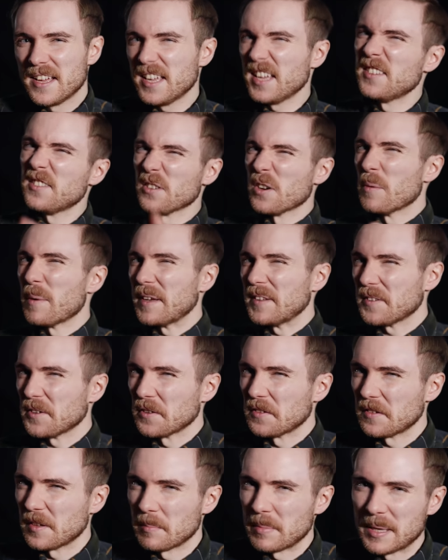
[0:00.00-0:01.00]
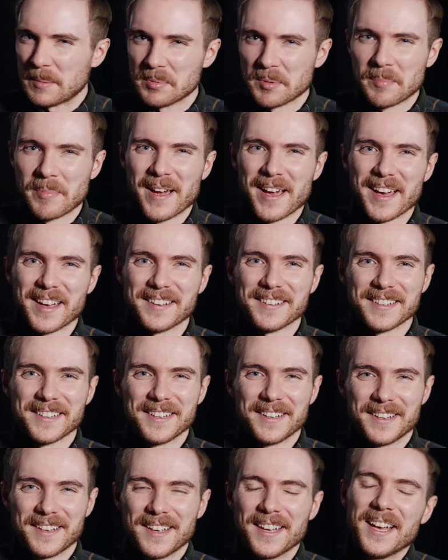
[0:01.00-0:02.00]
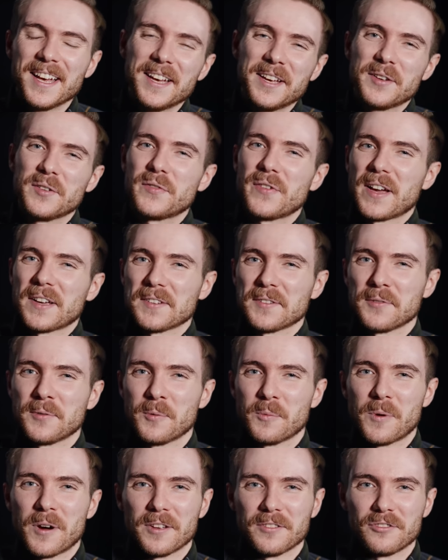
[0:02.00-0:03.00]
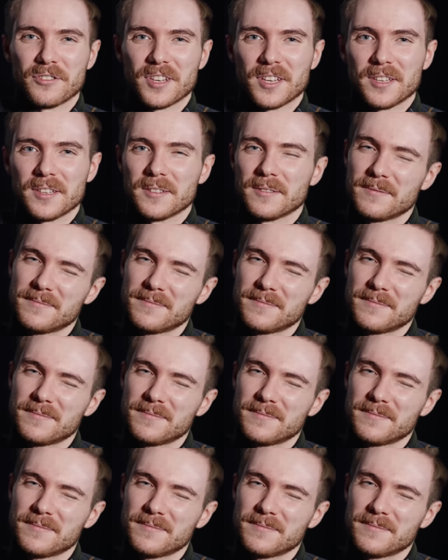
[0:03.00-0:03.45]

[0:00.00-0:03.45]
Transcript: it's always good to be prepared. Thanks for watching.